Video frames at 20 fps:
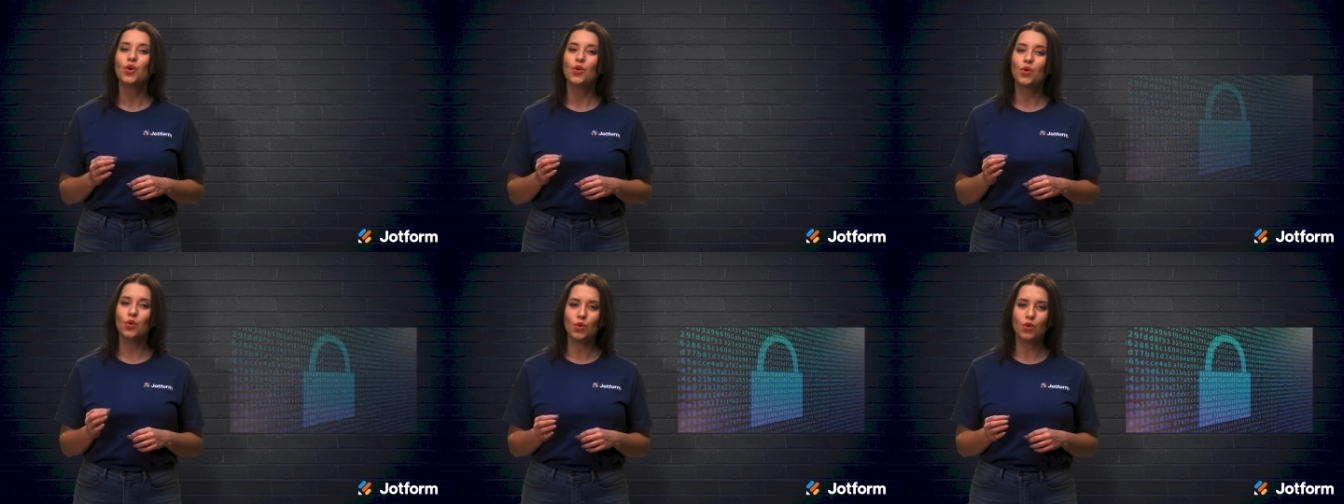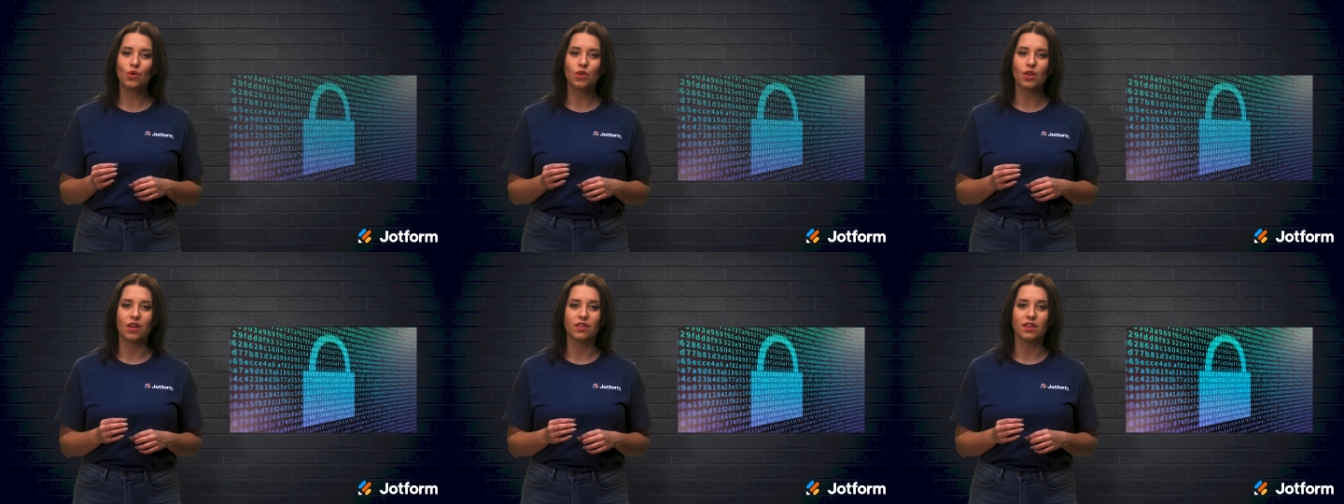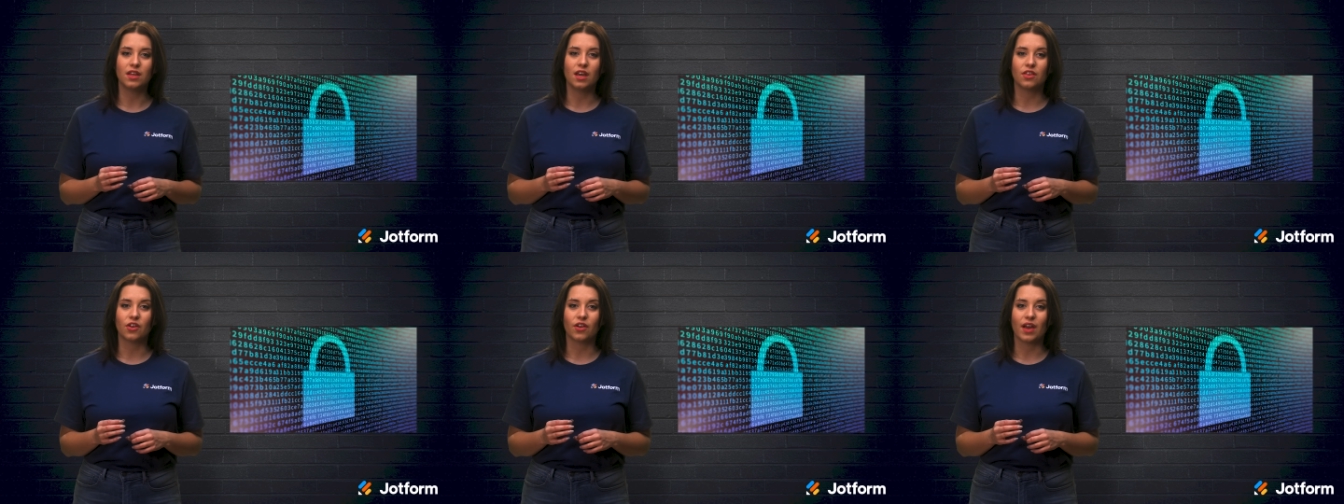Google, on
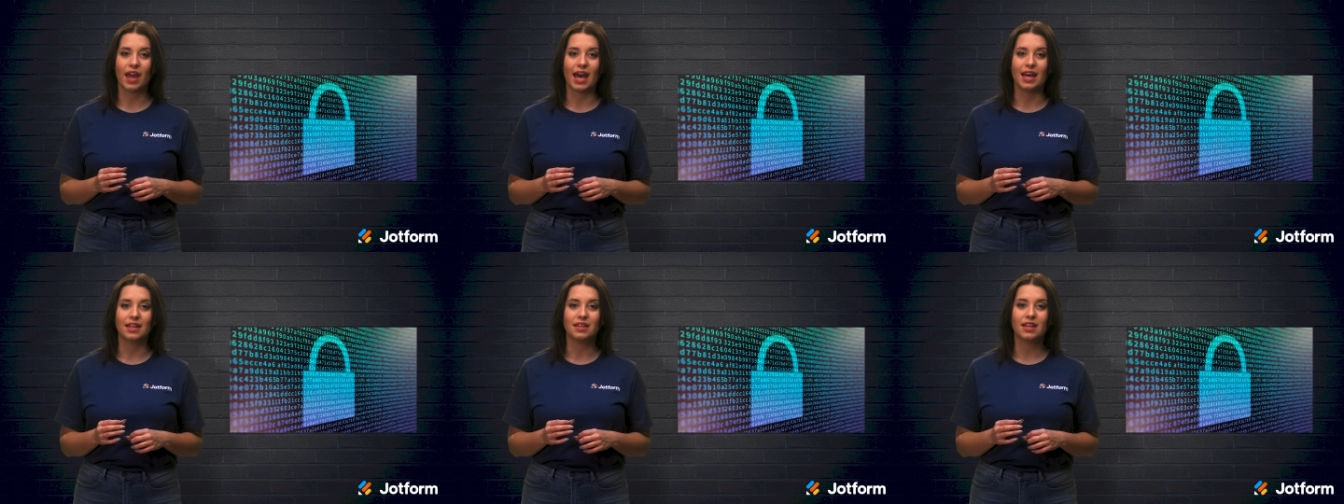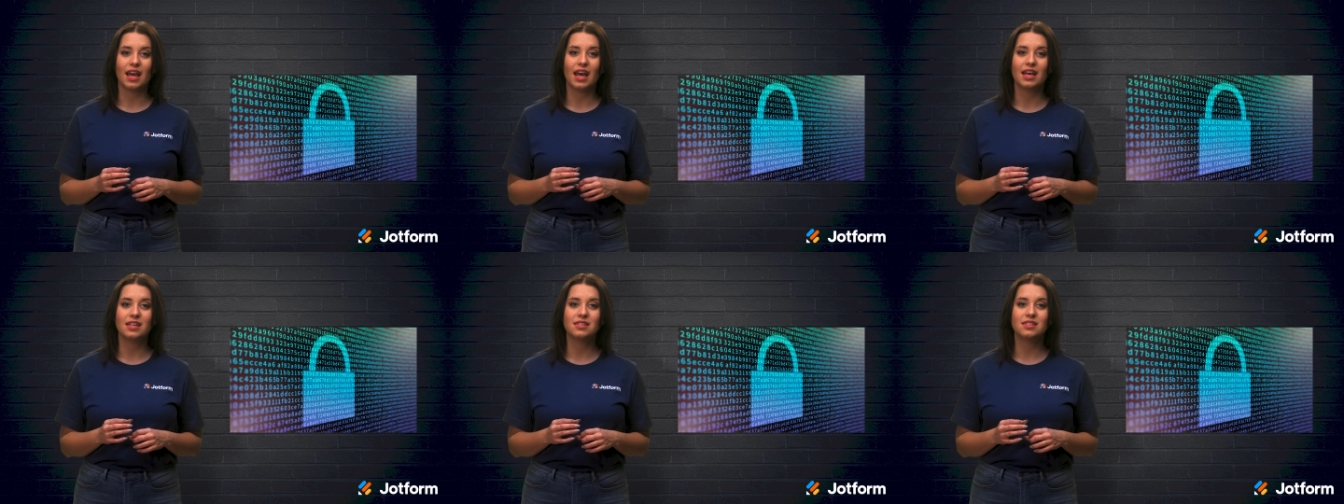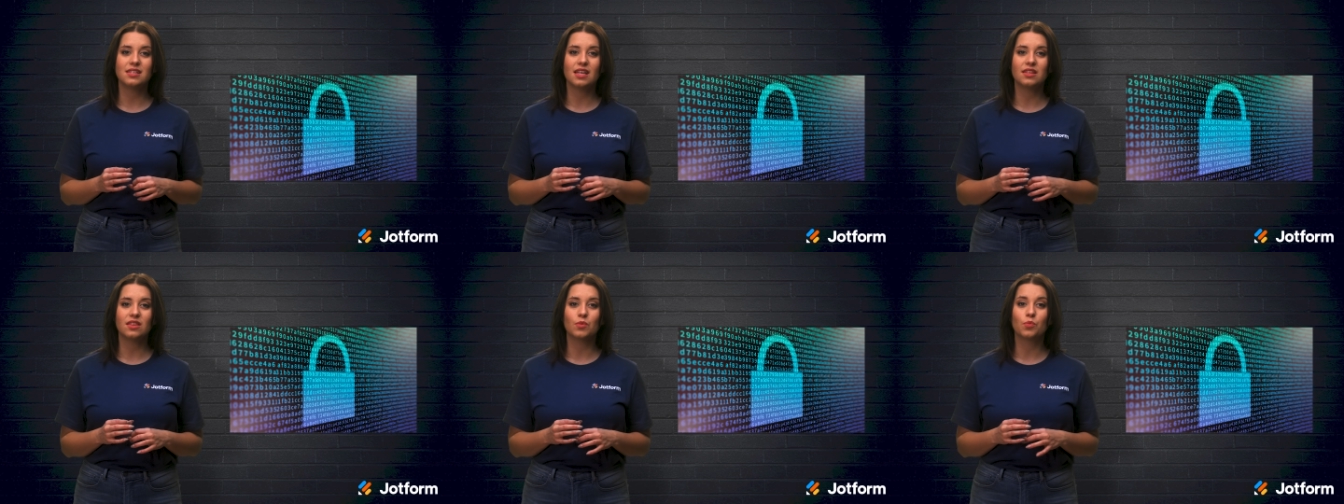the other hand, has
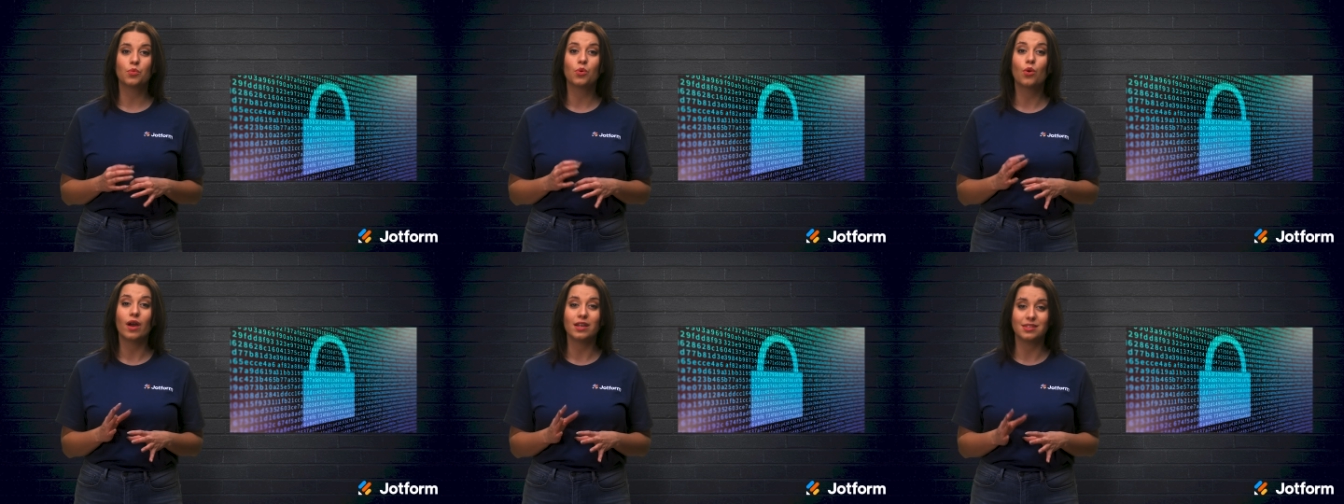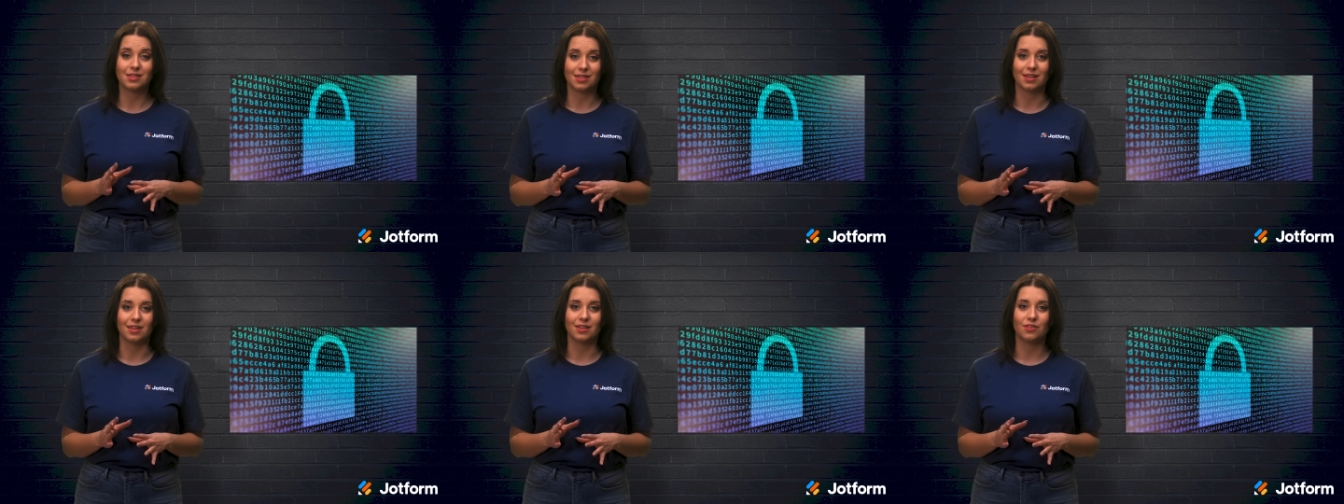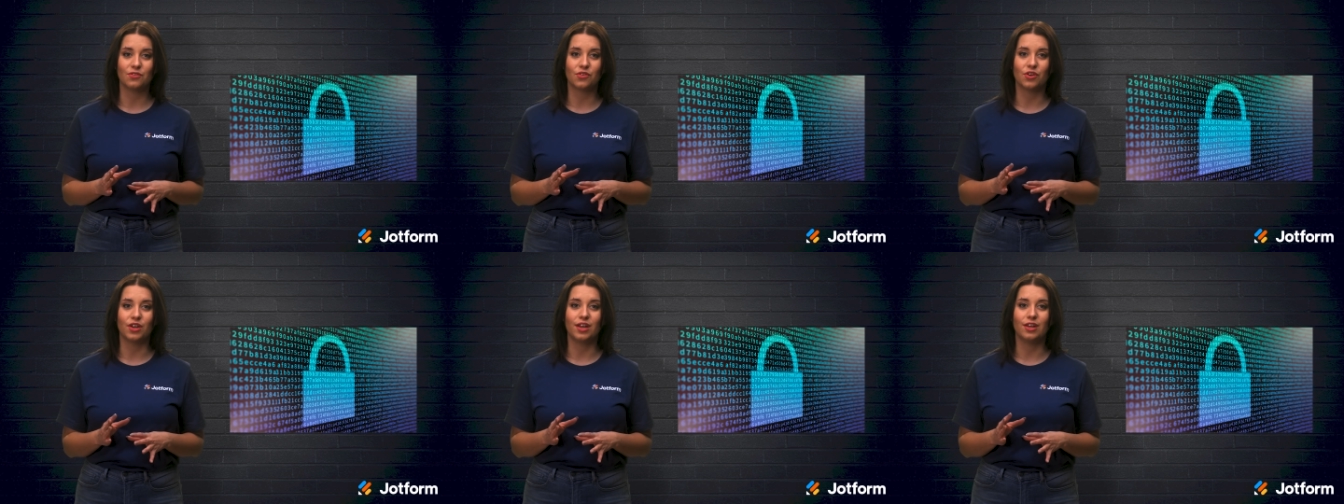set the
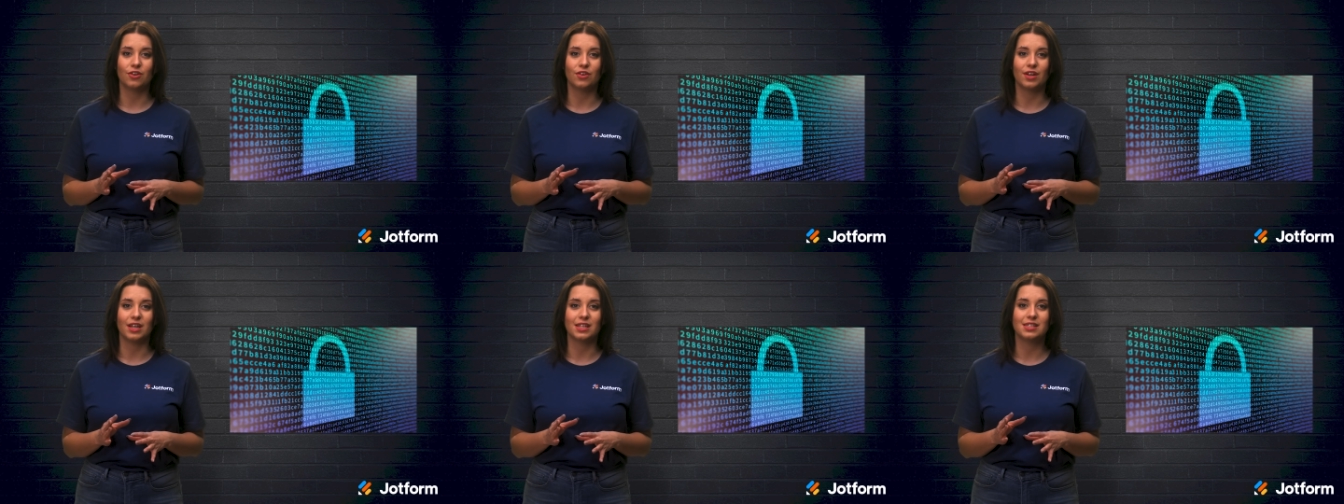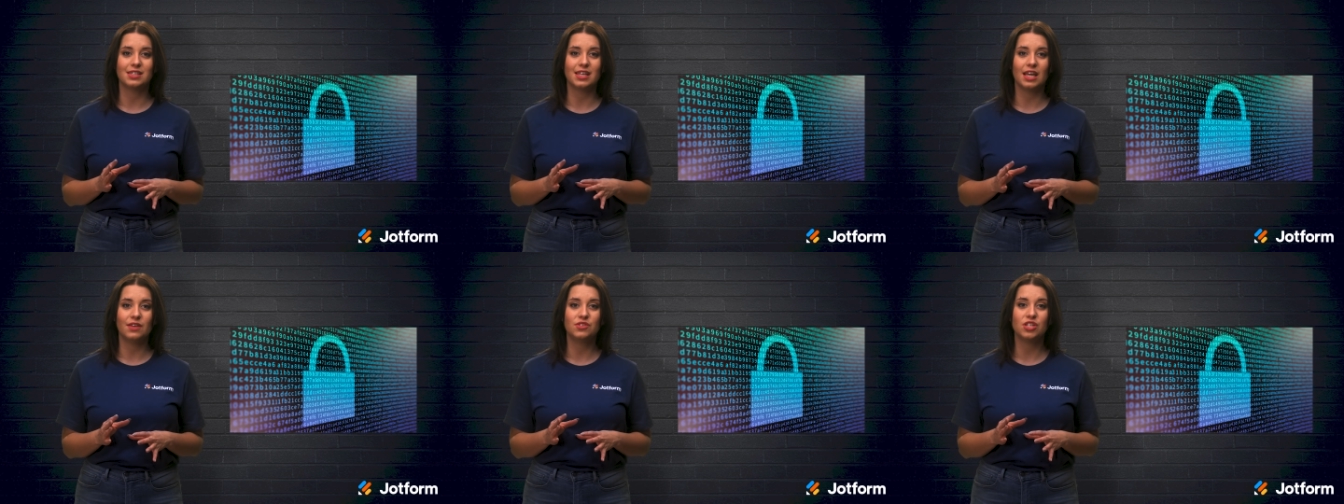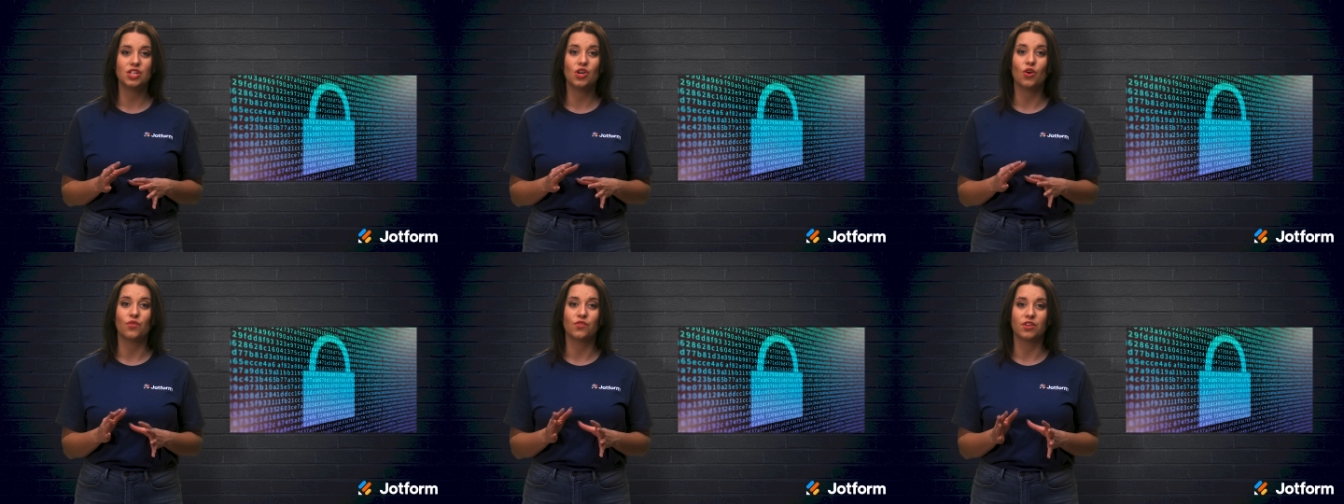precedent for internet
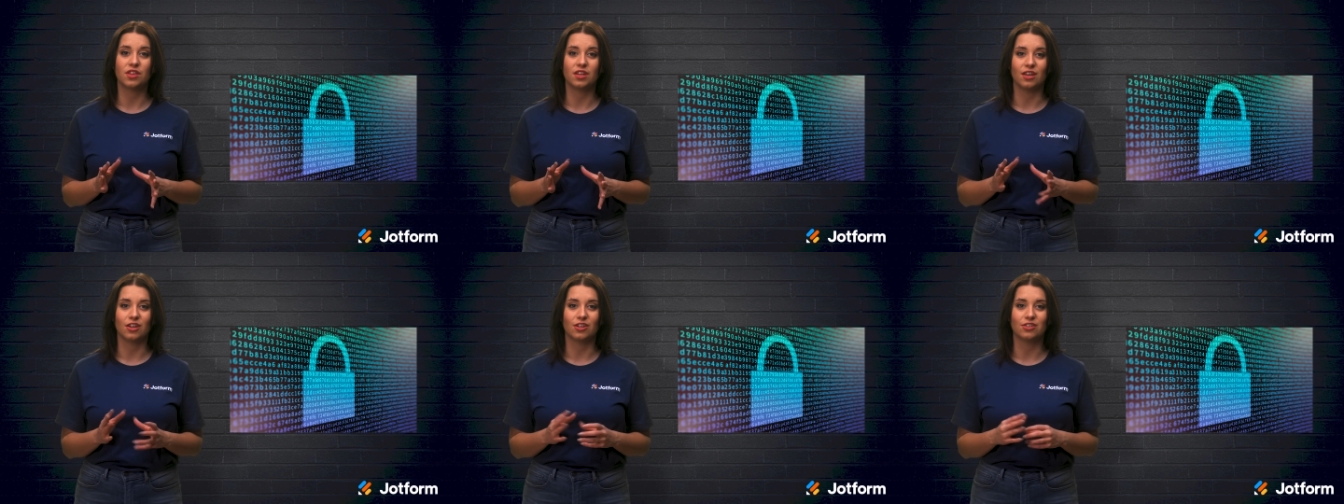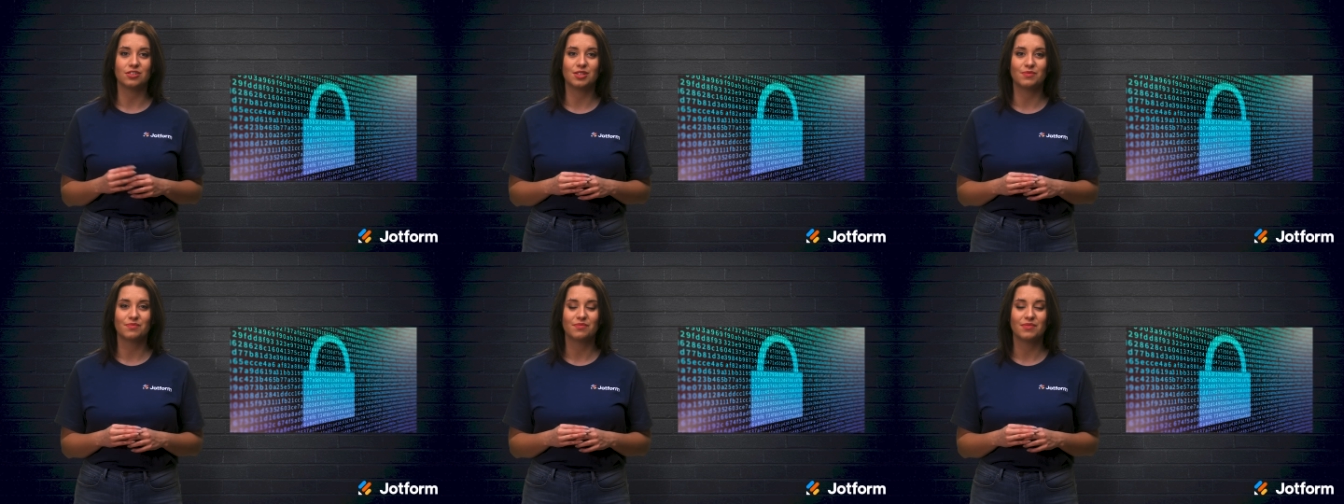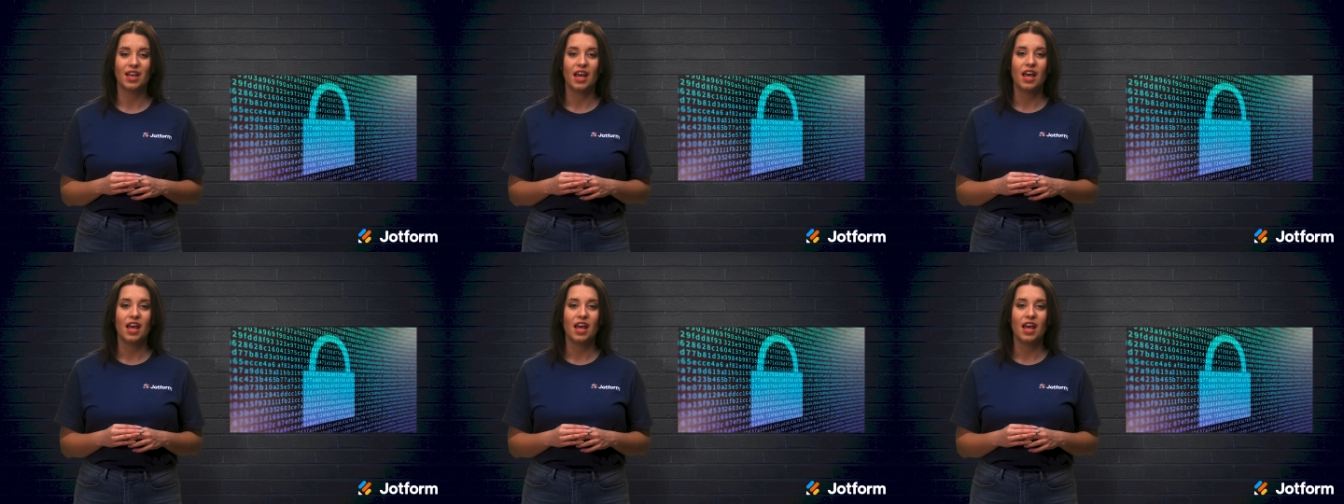safety over the years.